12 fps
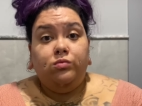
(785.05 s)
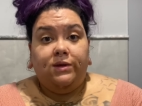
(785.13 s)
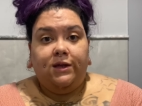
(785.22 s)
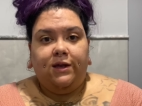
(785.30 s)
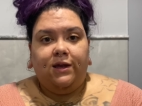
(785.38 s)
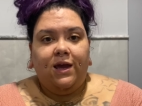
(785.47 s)

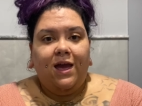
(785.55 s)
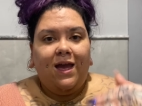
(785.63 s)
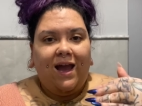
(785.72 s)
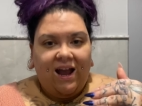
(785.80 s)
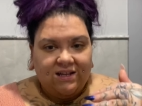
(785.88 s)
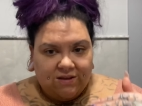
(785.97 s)
me
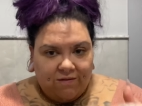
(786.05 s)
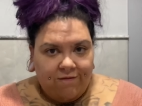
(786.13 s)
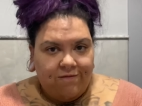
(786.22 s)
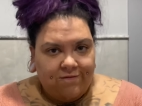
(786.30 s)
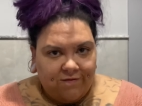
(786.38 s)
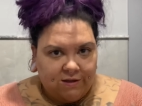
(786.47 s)
as a
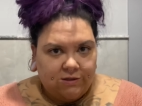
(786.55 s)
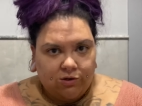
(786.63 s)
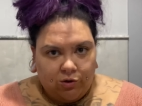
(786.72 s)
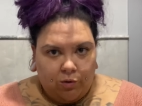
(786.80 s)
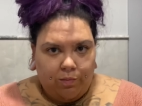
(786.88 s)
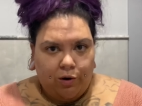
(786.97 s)

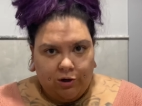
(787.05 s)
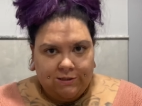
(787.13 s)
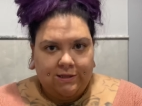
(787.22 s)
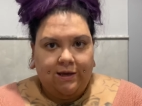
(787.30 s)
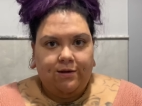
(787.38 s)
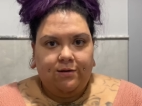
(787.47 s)
physical
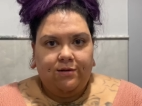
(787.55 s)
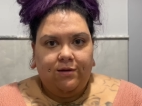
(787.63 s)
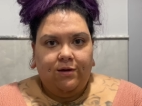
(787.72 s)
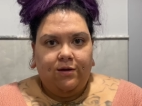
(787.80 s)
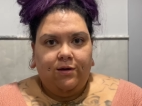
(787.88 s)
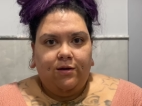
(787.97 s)
person.
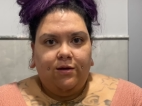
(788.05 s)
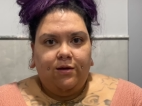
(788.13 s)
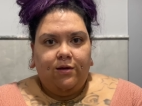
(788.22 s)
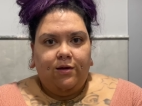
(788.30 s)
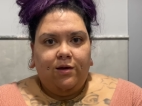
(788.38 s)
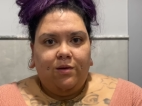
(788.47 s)

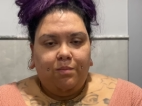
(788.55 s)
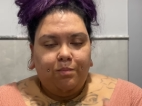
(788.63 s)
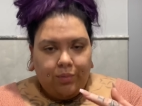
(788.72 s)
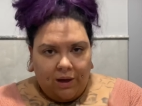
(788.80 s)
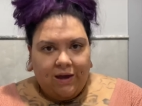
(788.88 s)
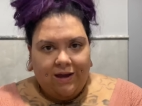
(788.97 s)

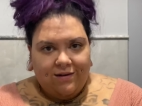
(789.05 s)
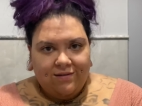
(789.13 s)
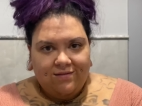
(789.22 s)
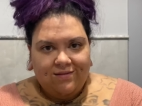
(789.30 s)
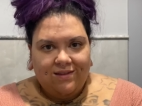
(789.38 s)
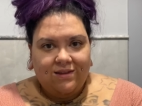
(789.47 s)
But
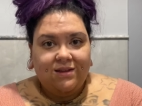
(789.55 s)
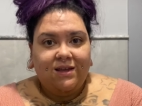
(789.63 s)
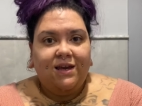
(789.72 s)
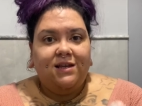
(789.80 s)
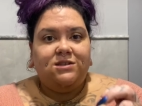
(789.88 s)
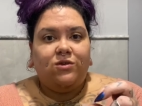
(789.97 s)

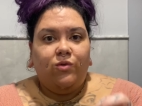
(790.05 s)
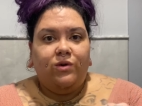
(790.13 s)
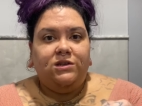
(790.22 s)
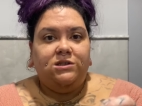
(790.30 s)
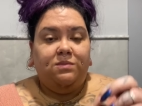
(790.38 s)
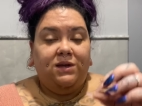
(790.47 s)
it's
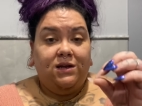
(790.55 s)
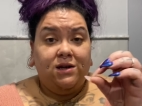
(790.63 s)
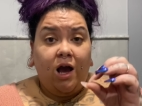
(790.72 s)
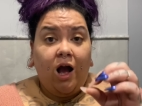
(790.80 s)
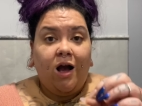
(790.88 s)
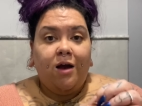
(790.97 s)
going to be an
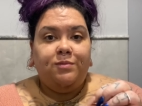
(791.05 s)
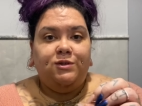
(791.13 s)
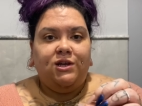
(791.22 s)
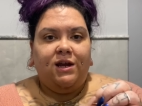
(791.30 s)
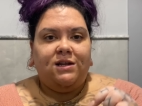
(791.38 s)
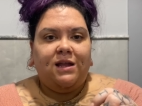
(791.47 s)

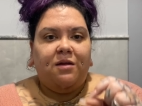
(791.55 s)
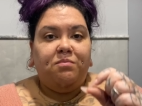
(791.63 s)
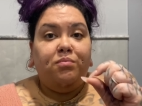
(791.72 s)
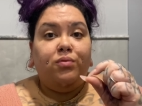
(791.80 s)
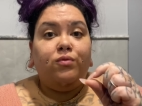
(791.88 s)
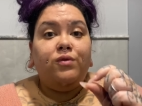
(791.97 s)
object that
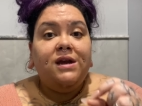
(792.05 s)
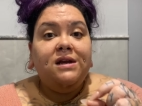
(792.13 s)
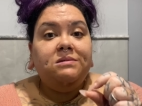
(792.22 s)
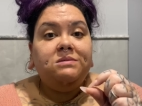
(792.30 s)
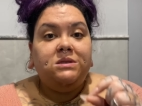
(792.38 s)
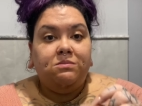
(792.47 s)

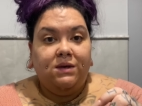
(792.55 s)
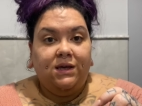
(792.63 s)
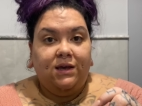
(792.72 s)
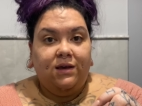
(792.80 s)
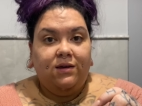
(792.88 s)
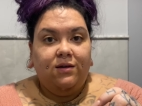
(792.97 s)
brings
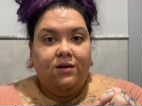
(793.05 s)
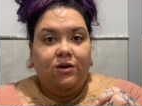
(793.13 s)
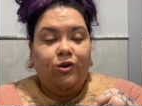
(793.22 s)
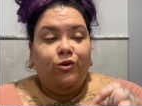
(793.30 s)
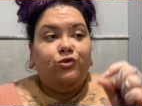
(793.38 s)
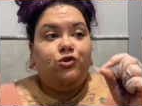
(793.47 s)
me
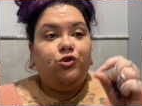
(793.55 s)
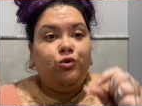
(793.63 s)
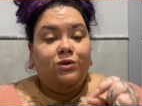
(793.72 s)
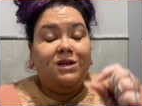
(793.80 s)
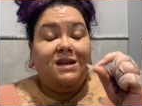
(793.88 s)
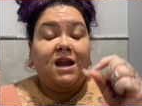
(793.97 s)
to
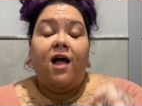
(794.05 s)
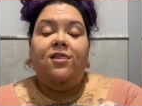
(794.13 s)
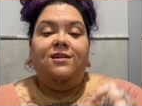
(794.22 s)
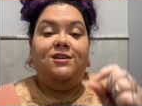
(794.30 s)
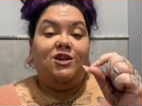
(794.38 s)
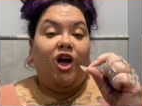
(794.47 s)
the
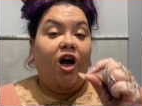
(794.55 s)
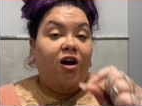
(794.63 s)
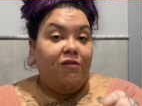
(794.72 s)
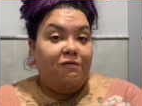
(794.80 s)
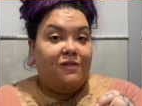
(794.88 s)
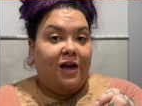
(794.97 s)
knowledge
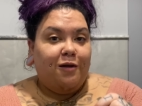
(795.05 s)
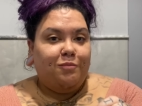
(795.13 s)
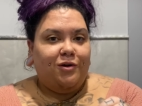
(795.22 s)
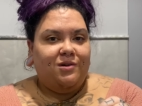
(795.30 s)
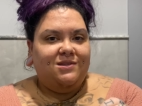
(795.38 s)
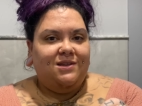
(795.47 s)
of that
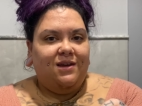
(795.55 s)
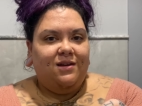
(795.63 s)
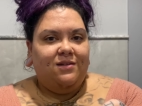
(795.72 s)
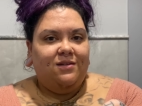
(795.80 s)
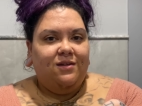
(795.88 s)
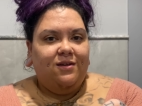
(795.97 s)

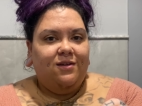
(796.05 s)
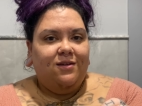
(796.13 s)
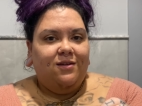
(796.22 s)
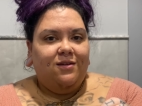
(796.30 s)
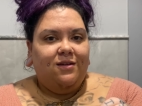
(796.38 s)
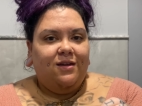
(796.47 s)
person,
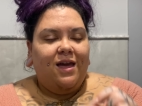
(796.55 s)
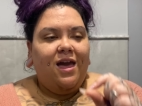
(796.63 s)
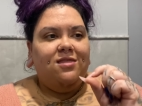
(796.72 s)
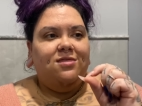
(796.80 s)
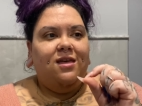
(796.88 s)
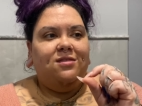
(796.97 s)

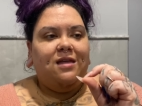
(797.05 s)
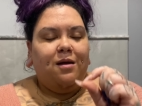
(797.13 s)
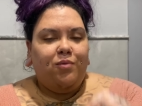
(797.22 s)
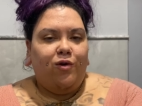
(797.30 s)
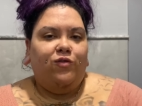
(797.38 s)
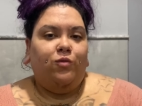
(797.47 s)
and then that
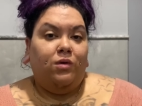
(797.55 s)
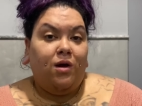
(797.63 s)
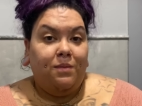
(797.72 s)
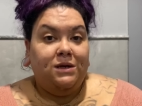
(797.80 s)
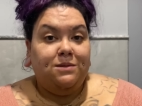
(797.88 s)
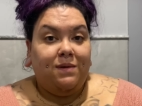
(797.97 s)
person will come
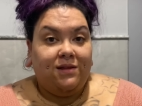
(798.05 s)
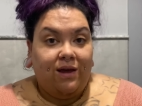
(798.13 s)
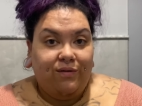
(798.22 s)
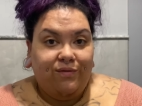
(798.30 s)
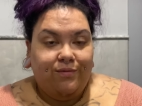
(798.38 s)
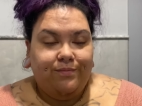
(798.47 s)
into my
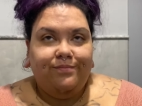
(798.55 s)
life.